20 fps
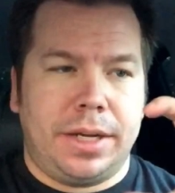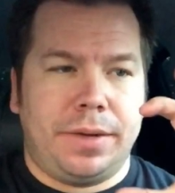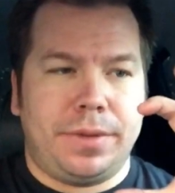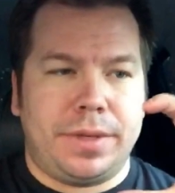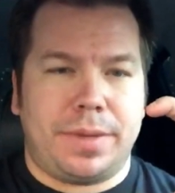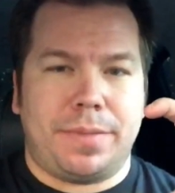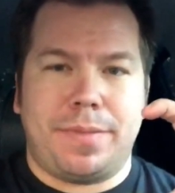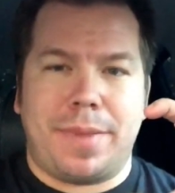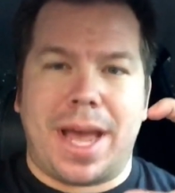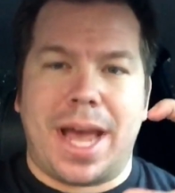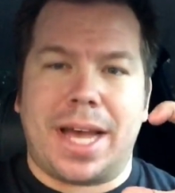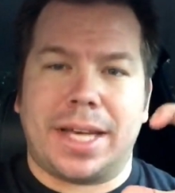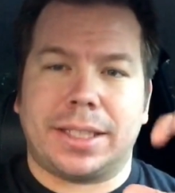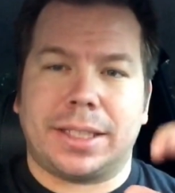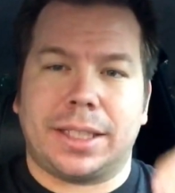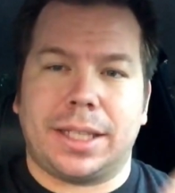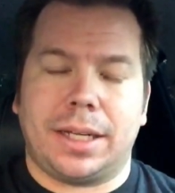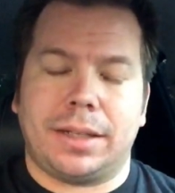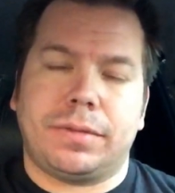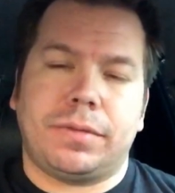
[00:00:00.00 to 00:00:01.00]
was a mass
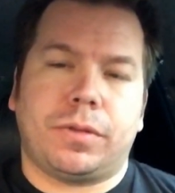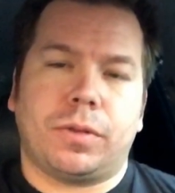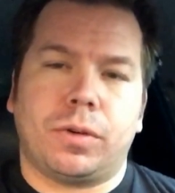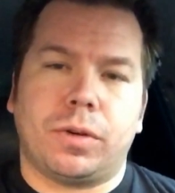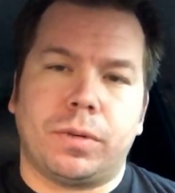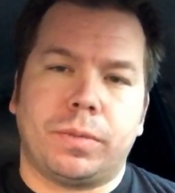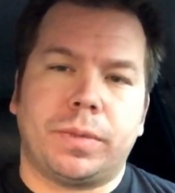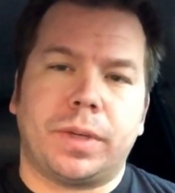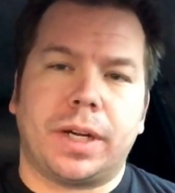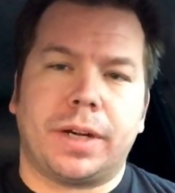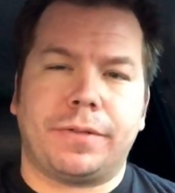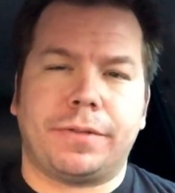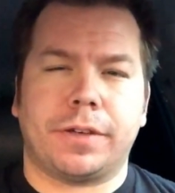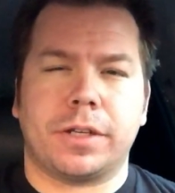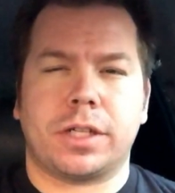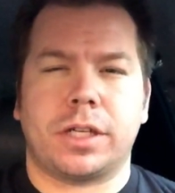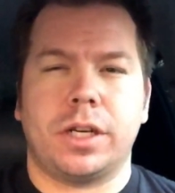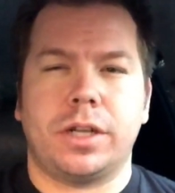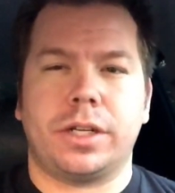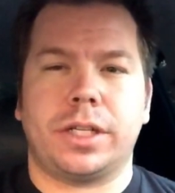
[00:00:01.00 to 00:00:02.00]
that formed. I
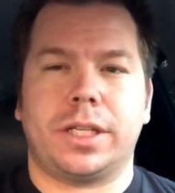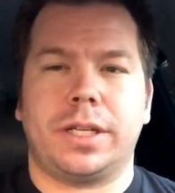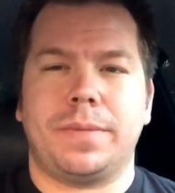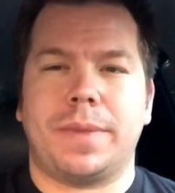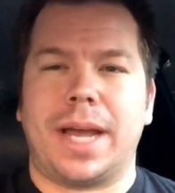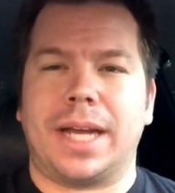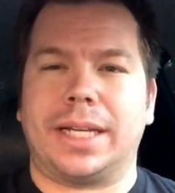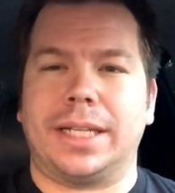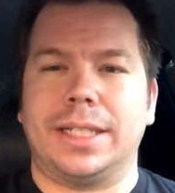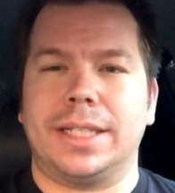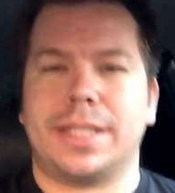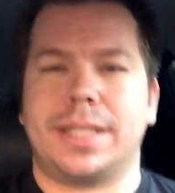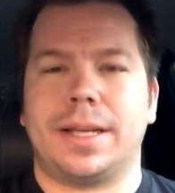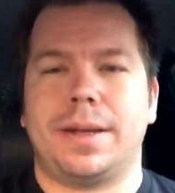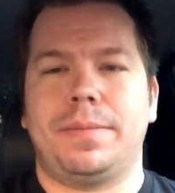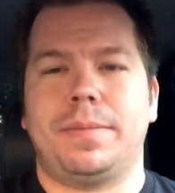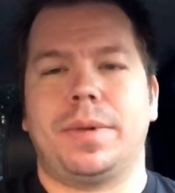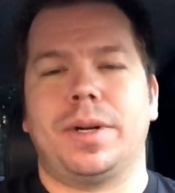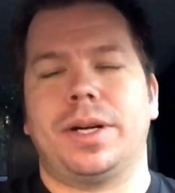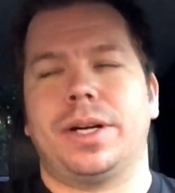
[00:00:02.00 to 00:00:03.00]
first noticed it back in
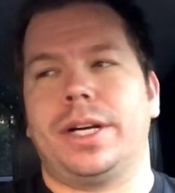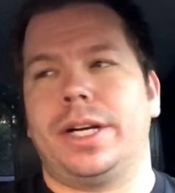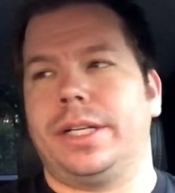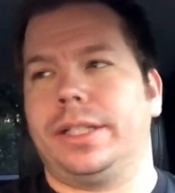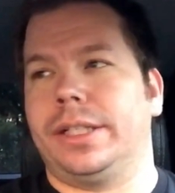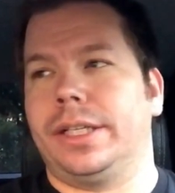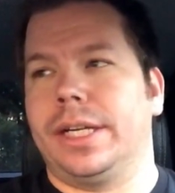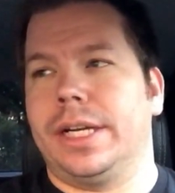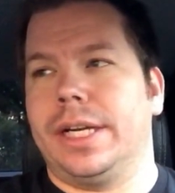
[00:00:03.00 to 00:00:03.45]
December, and